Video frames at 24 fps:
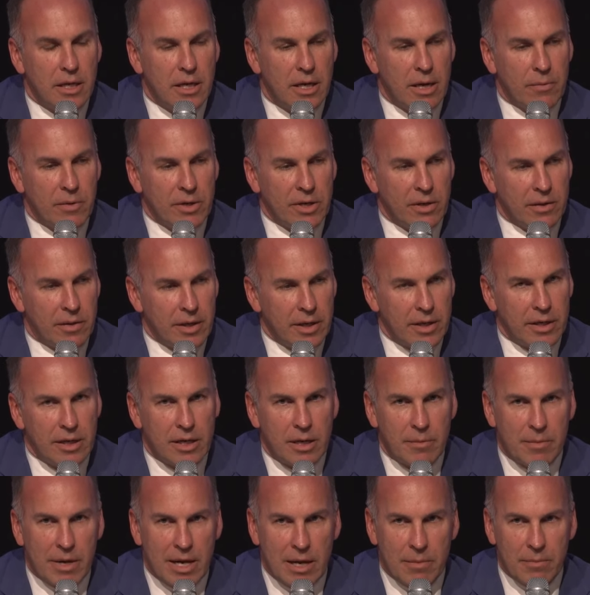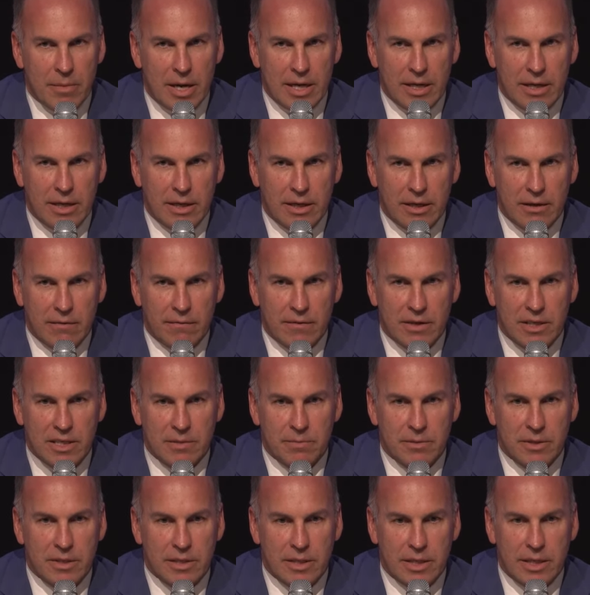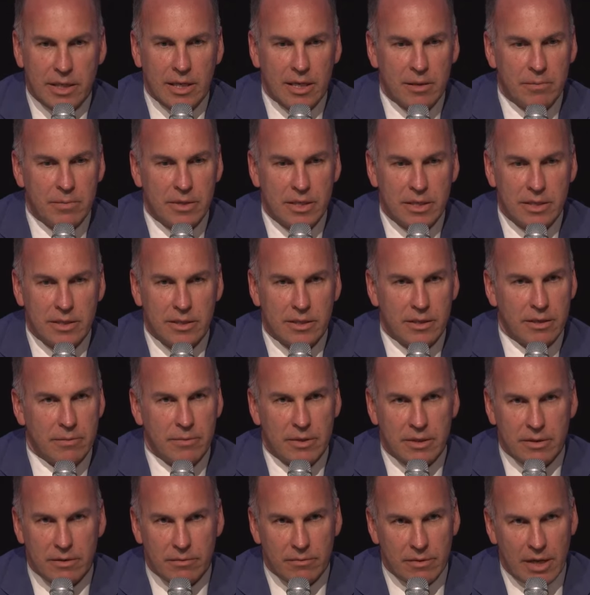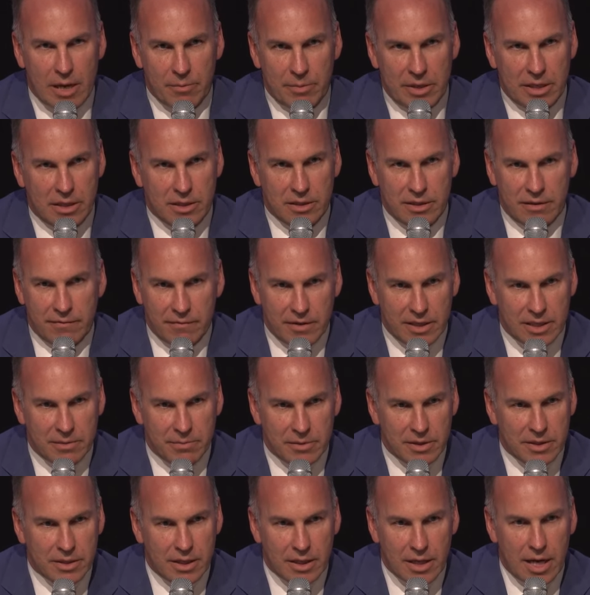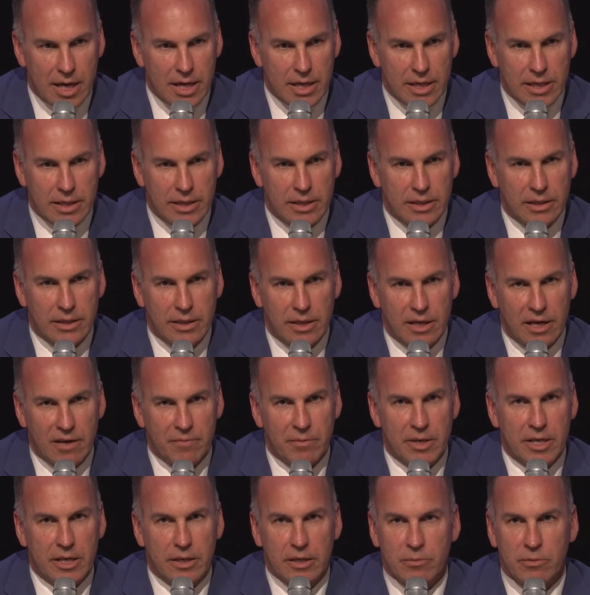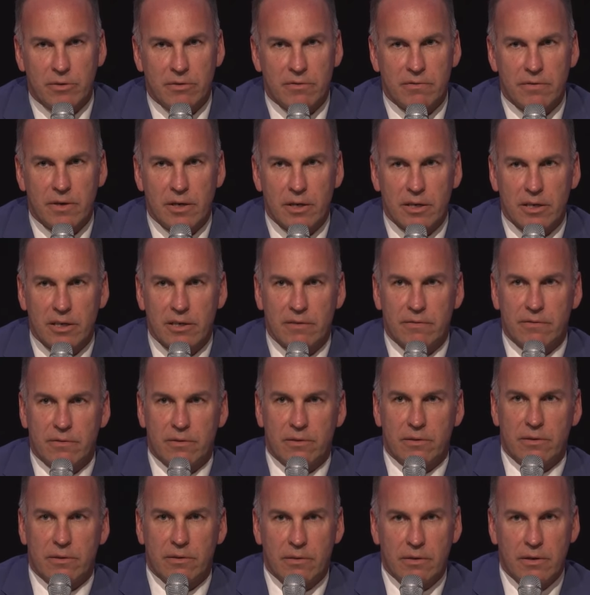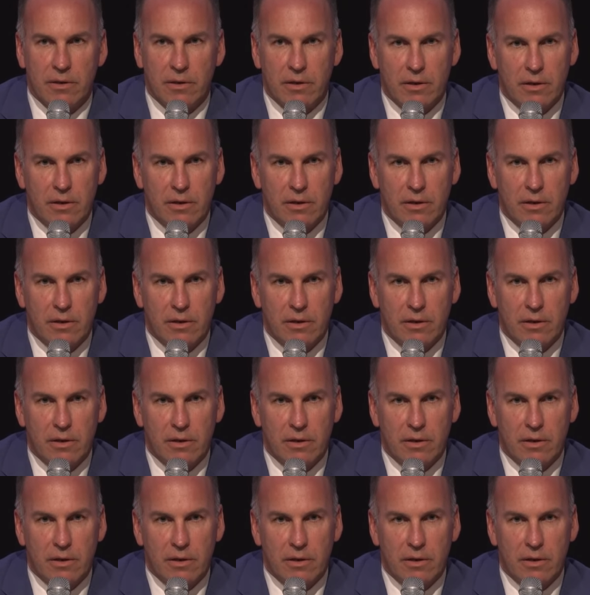and when you're thinking about making investments in companies, I mean, our biggest investments today have been in the portfolio for